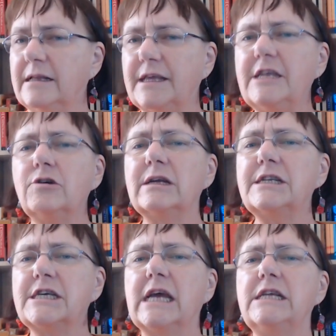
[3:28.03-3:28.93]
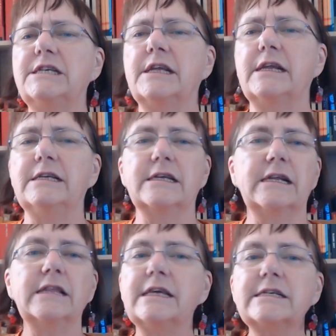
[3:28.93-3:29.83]
then you can change the
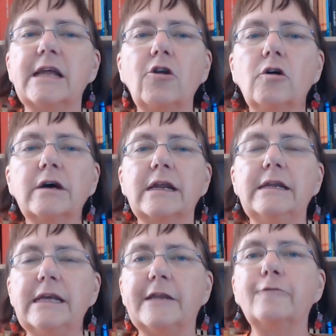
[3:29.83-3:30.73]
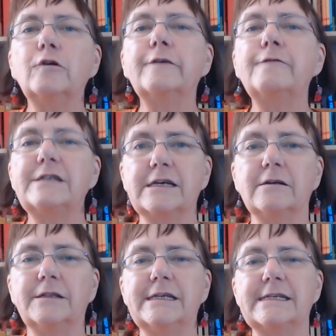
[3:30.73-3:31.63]
reason and there's no longer a need for the
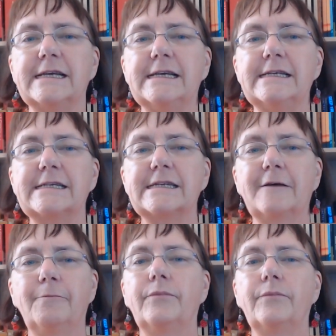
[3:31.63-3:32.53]
physical dis-ease.